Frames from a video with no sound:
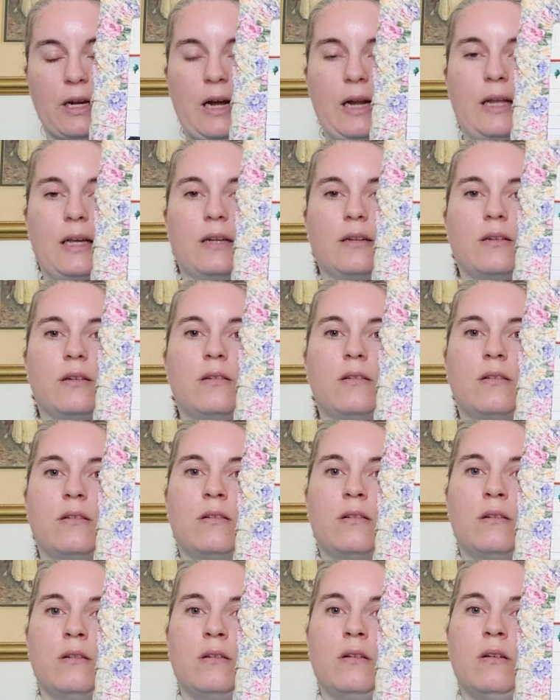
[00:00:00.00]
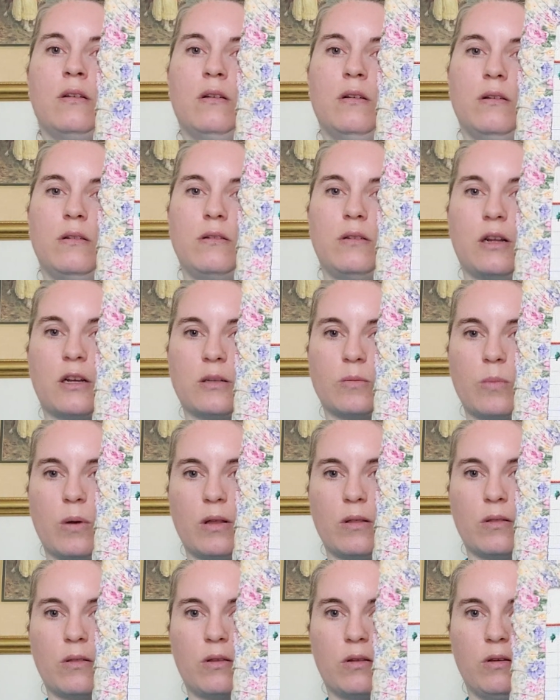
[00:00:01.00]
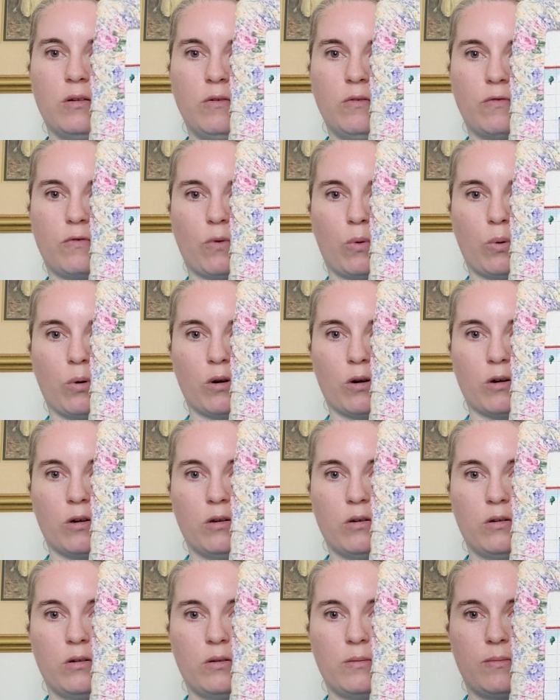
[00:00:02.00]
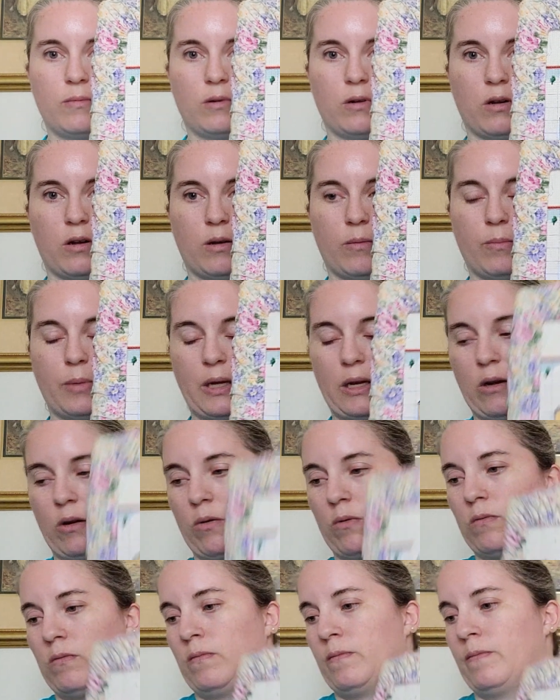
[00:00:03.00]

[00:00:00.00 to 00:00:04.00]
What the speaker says: on it next month for bingo.